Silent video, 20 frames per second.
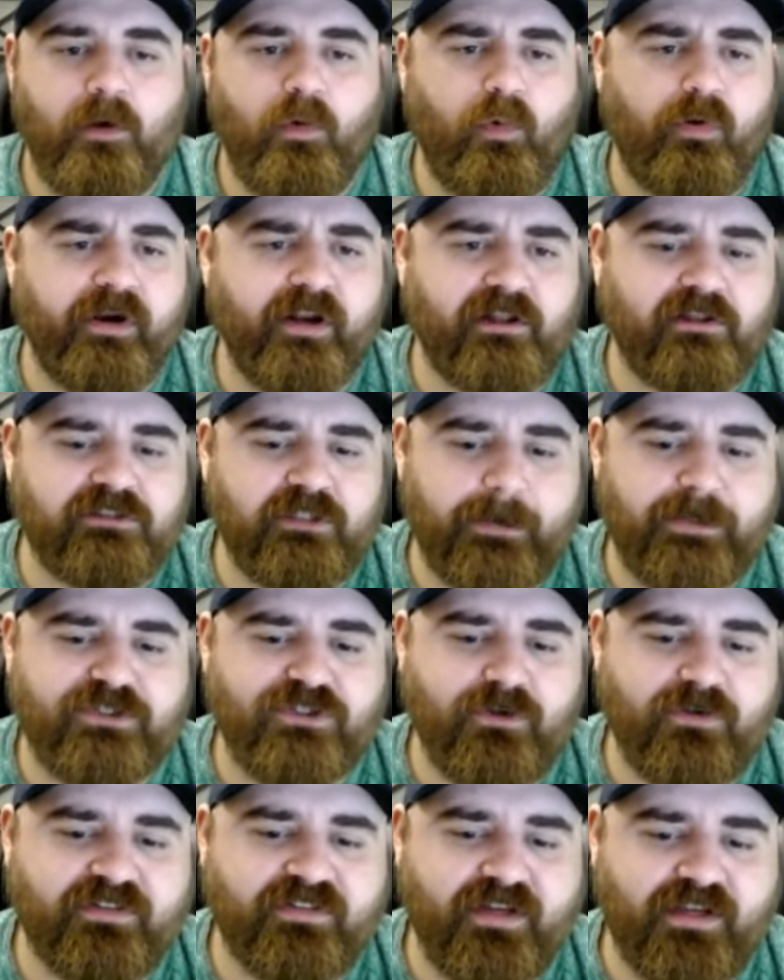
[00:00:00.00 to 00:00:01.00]
We're going to close out the
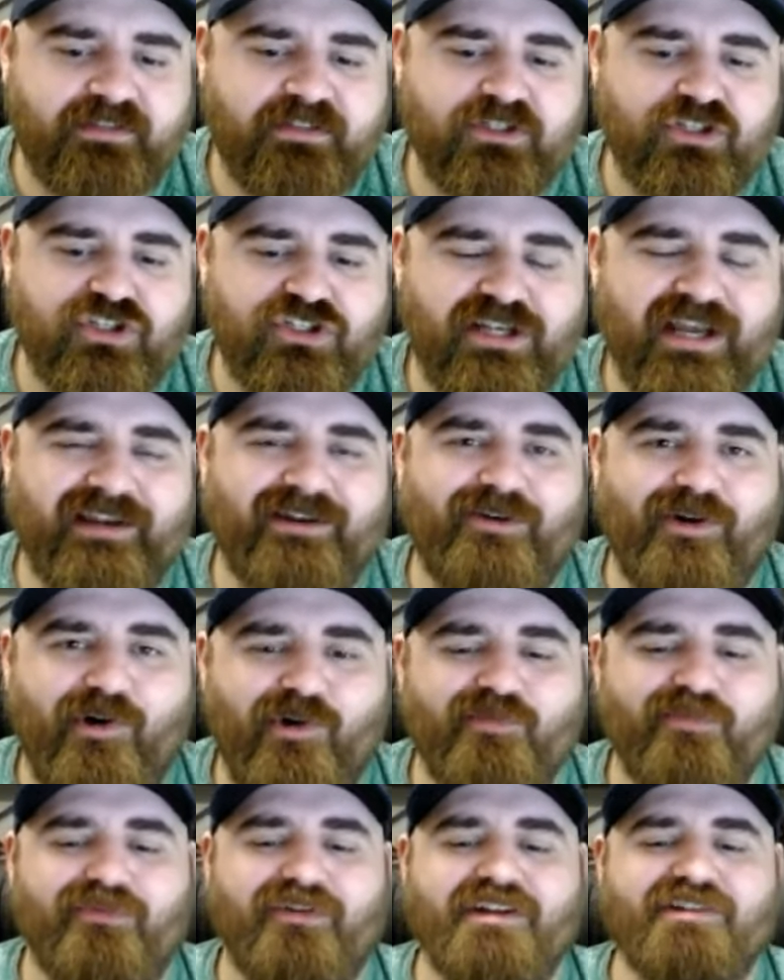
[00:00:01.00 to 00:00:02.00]
show discussing Chet
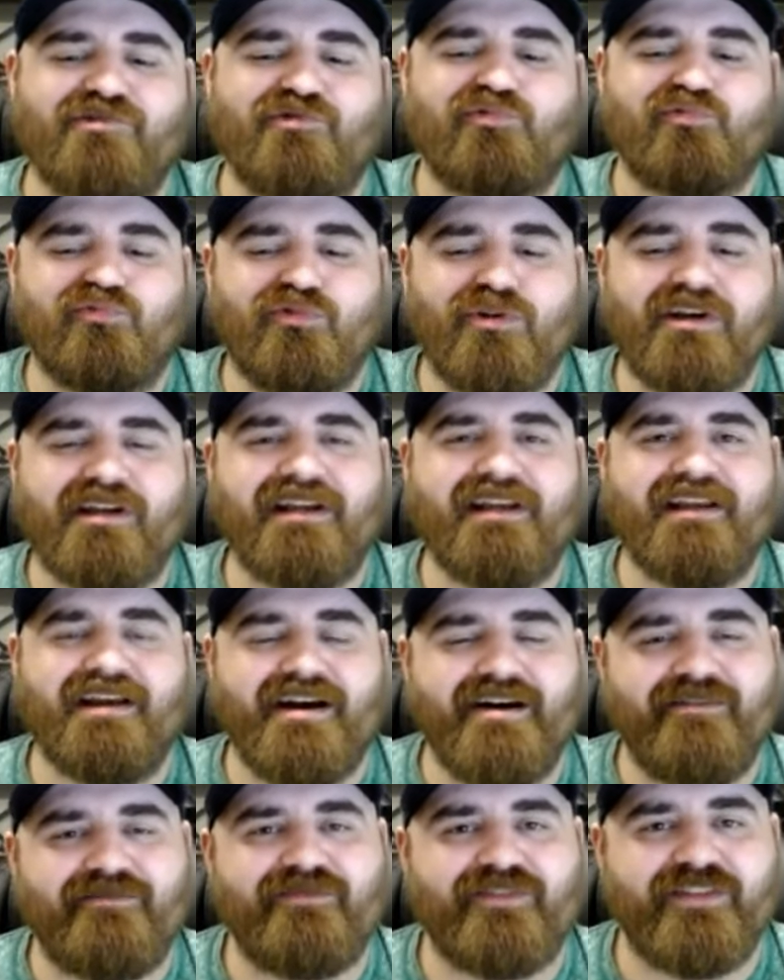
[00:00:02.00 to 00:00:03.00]
Holmgren's Rookie
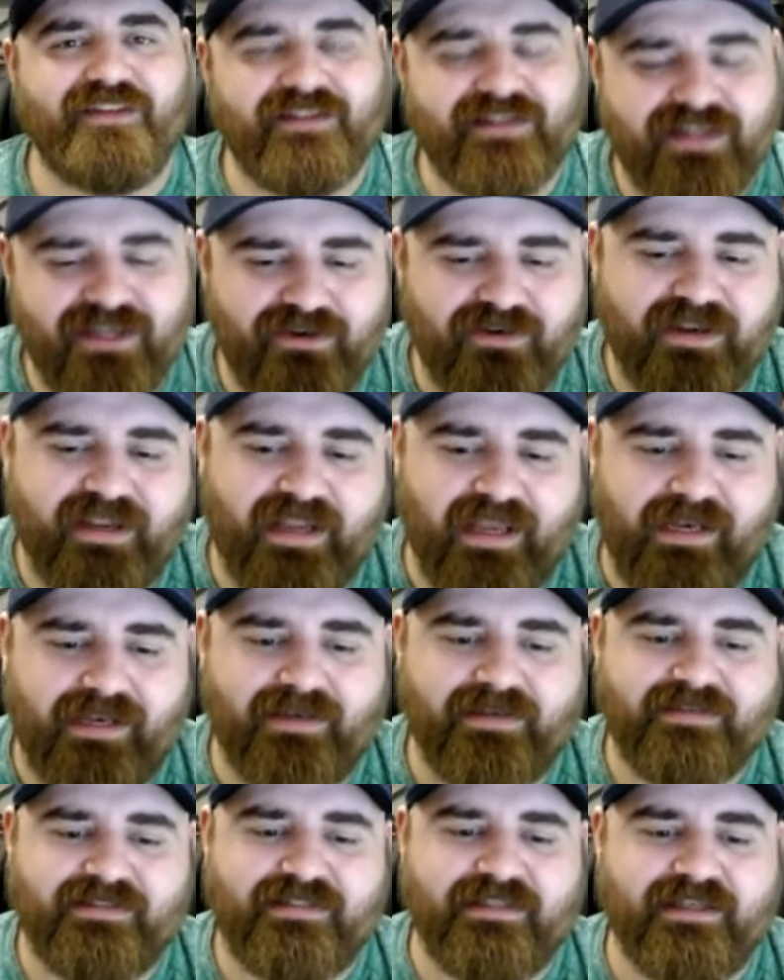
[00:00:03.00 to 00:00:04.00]
of the Year
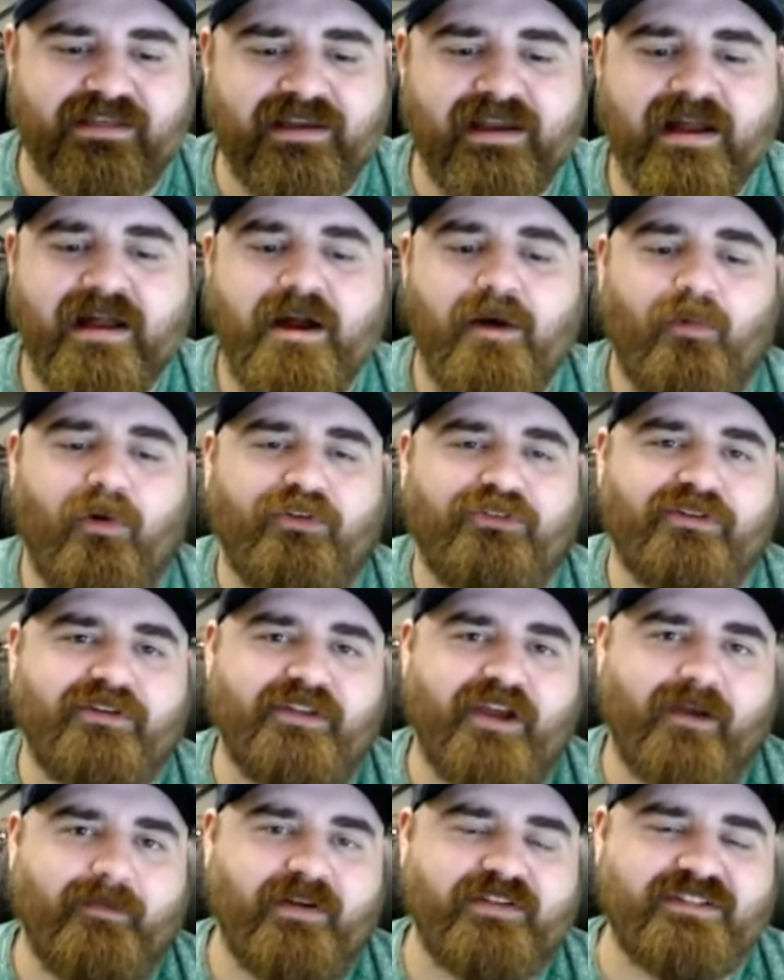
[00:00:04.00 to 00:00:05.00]
candidacy. We're also going to
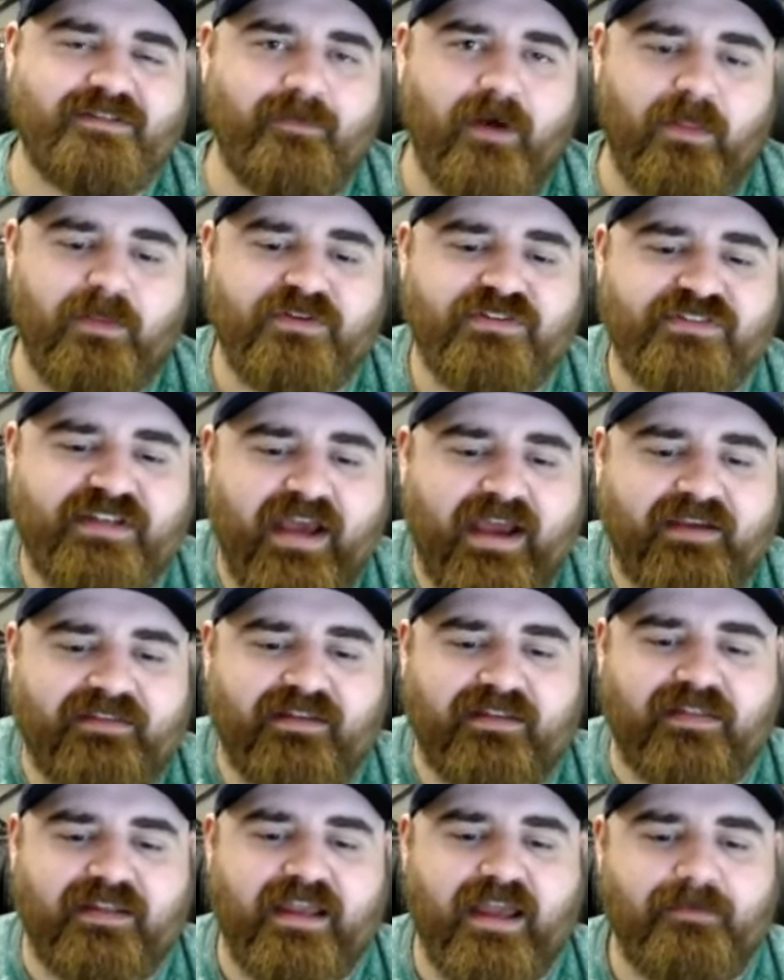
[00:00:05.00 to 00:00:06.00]
talk about some other Zags
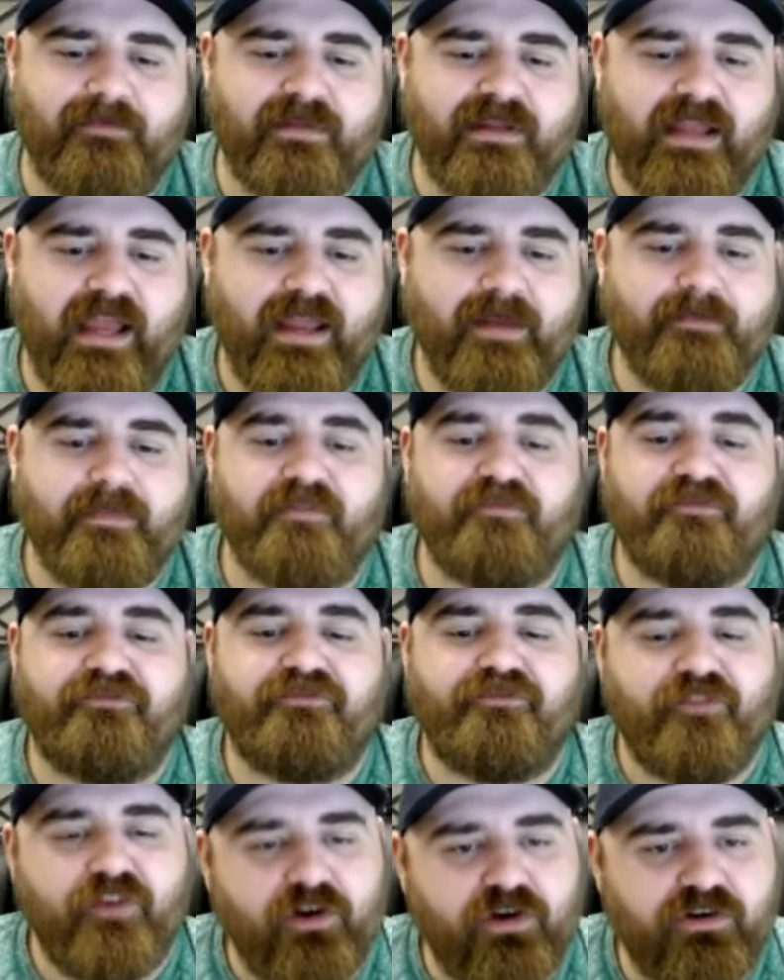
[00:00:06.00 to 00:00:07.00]
in the NBA. But
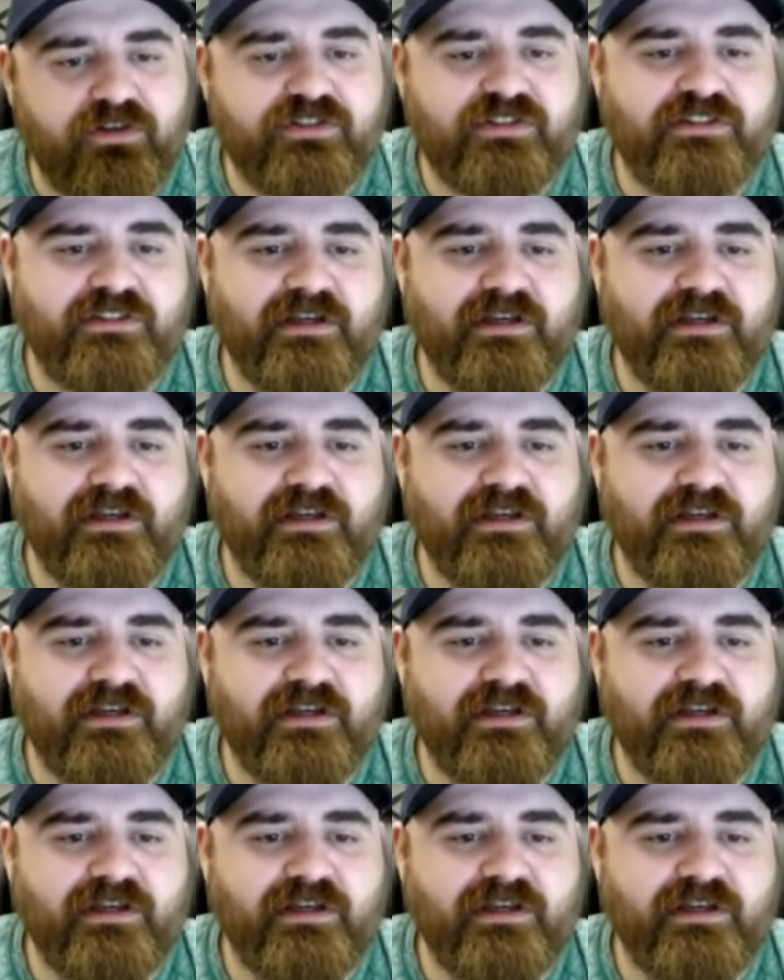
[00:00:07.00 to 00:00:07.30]
first,